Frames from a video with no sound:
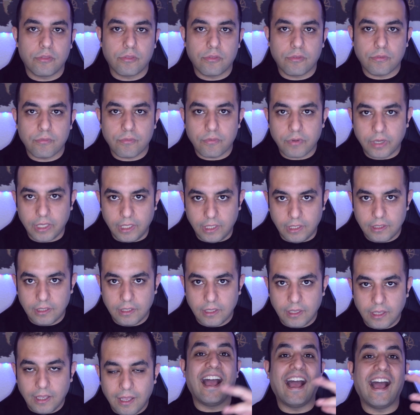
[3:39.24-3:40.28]
3.
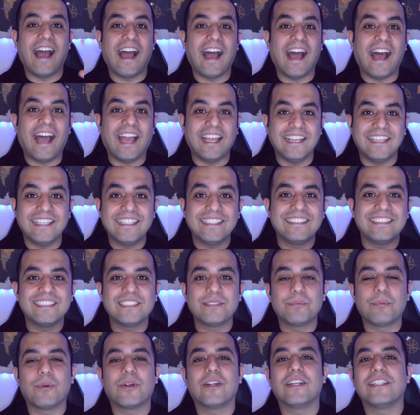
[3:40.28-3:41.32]
I did
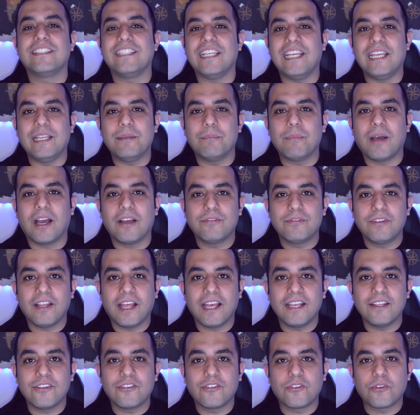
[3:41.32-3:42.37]
this part in my
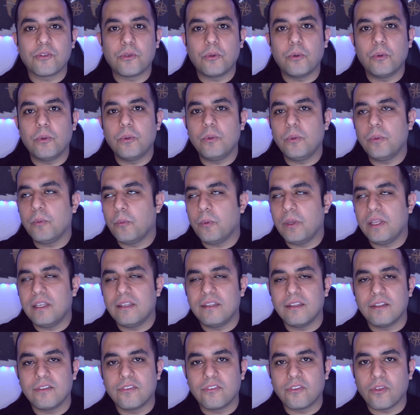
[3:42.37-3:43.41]
flight school. We
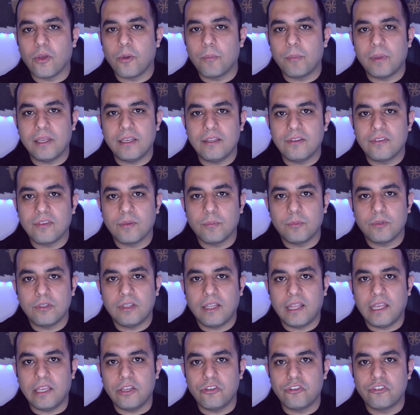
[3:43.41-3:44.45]
did so many
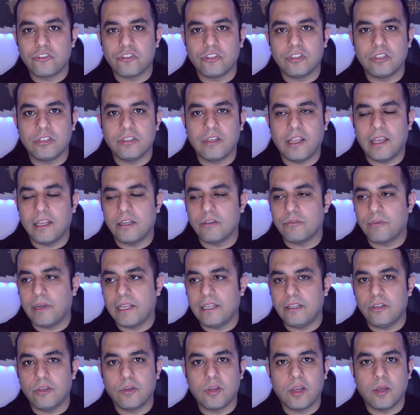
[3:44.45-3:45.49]
simulation and
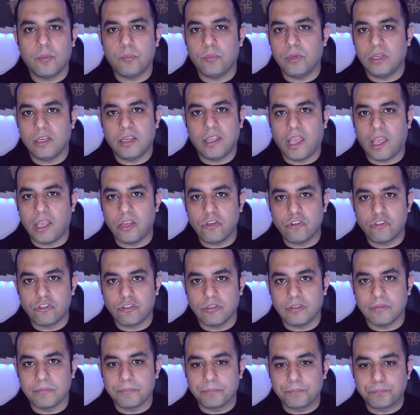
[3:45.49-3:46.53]
radio
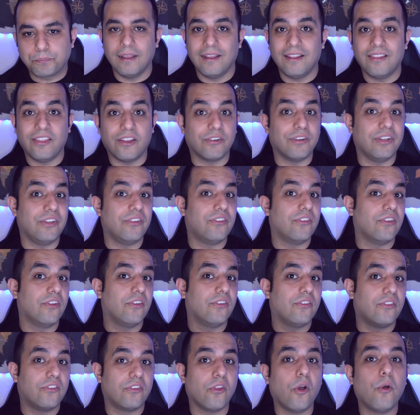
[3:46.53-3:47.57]
communication. There is
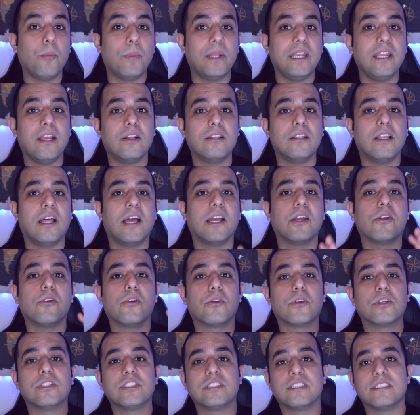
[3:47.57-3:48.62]
so many online
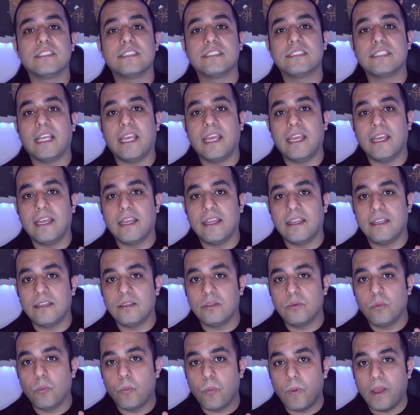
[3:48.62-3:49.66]
courses
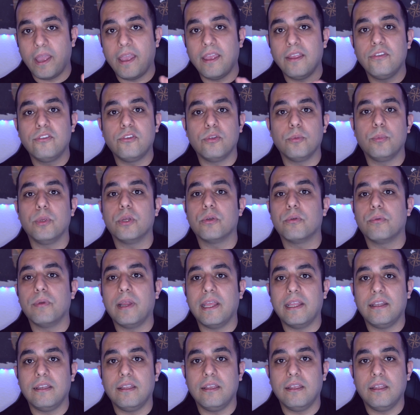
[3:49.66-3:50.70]
and way to be
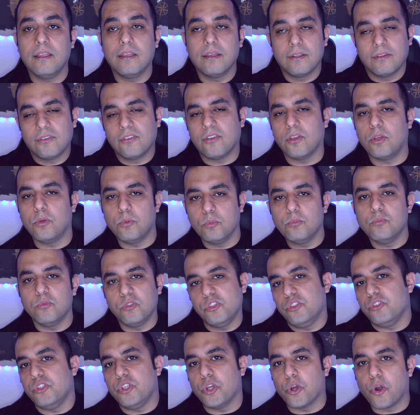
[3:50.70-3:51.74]
ready. So
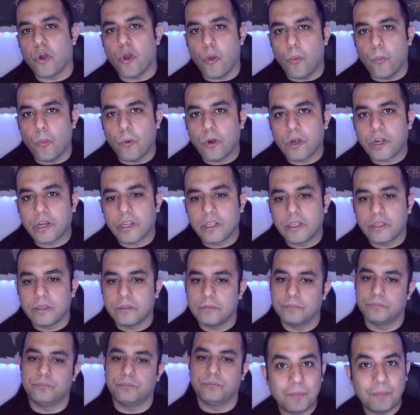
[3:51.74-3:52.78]
do your homework.
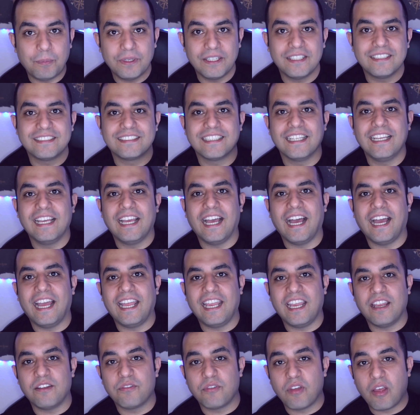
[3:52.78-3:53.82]
But I
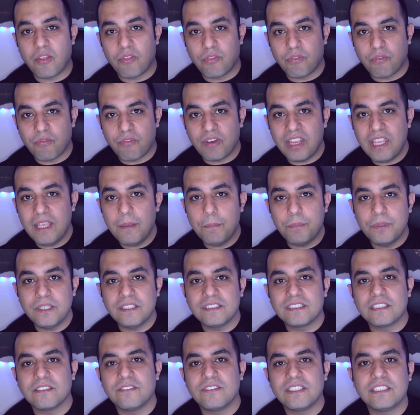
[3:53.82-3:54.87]
have 3
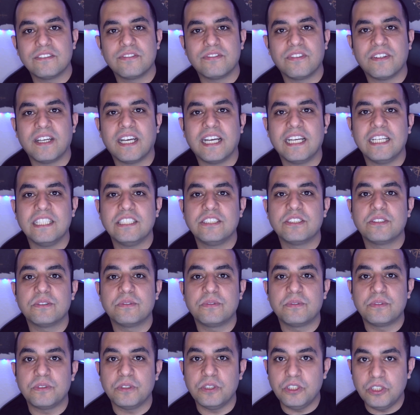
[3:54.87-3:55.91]
pieces of advice
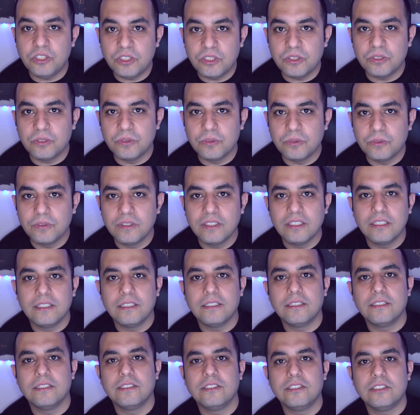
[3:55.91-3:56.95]
for you
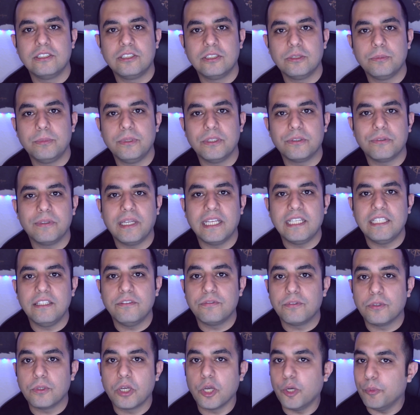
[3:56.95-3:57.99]
to be ready
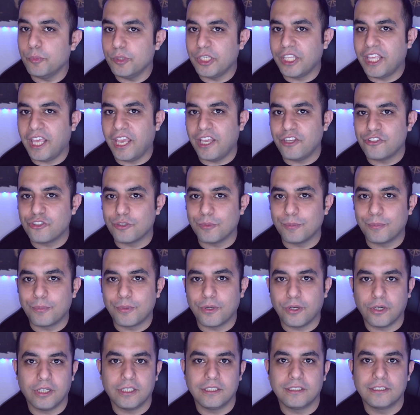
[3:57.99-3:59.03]
for communication
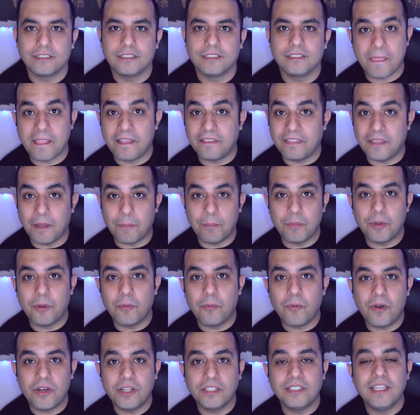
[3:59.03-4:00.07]
part. Number
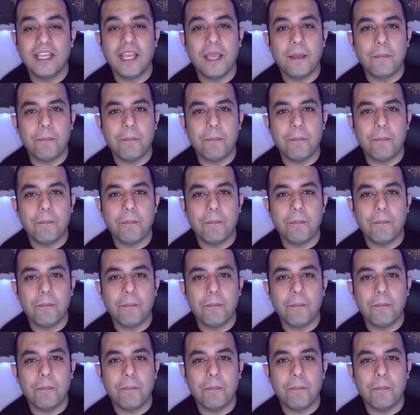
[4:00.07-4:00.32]
1,